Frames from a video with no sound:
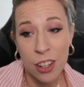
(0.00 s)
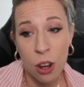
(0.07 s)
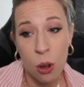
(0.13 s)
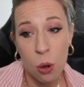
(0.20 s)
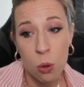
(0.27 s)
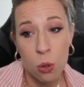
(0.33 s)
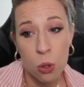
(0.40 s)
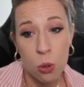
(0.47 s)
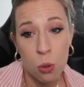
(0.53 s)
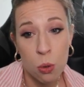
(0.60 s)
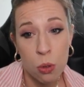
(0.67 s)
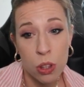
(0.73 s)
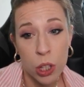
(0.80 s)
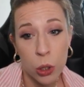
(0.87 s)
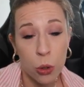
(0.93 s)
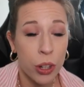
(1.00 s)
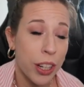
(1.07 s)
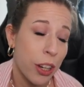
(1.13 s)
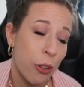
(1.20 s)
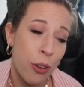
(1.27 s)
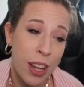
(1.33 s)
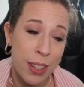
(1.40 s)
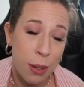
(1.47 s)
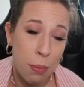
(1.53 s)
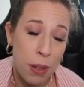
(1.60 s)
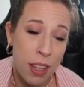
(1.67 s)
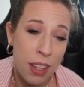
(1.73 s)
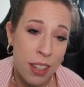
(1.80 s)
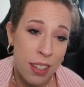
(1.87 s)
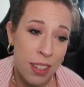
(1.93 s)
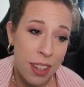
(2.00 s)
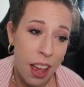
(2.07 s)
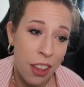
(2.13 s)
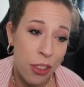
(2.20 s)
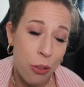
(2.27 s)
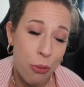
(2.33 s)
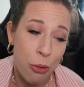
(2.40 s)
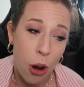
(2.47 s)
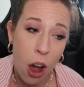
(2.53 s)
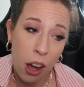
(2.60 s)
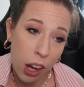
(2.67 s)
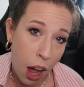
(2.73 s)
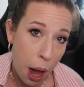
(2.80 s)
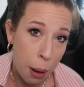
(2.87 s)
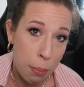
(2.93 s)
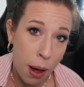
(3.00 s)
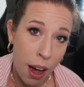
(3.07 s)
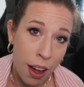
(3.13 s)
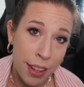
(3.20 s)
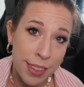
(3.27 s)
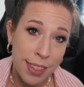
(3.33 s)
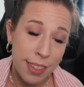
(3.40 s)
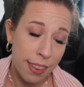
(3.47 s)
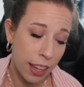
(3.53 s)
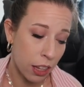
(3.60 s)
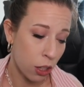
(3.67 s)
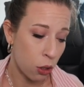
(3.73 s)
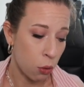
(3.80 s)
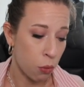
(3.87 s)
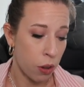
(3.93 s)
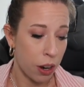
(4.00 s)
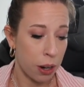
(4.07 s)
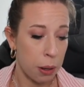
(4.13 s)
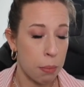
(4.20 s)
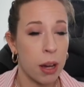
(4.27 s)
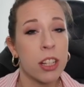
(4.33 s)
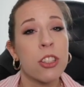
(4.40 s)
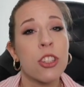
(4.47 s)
say no to the cricket recipes and the frog hot pots. Thank you very